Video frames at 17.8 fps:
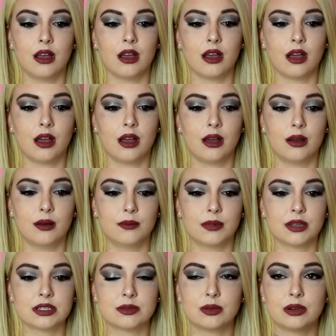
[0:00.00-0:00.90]

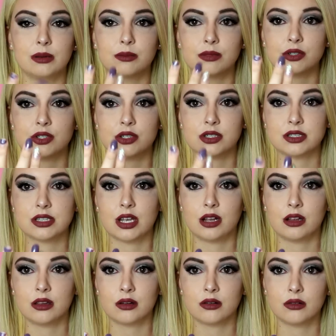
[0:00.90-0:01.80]
It's pretty much just like
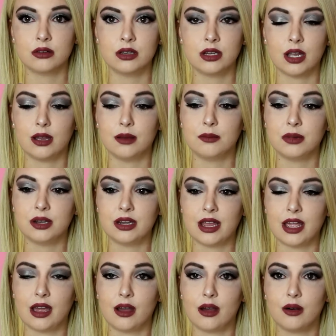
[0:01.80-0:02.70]
a little nub
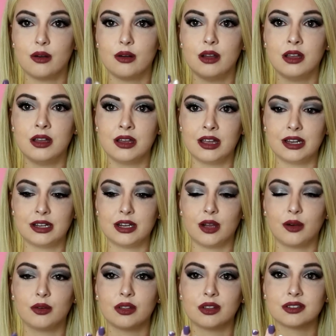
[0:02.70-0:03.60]
now. I
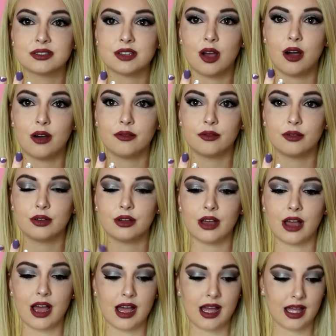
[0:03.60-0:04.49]
know it looks awful.
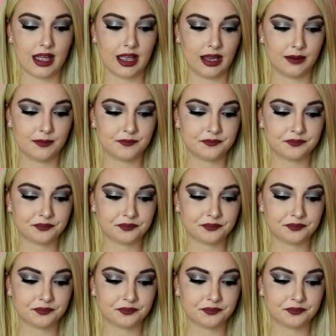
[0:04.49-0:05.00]
I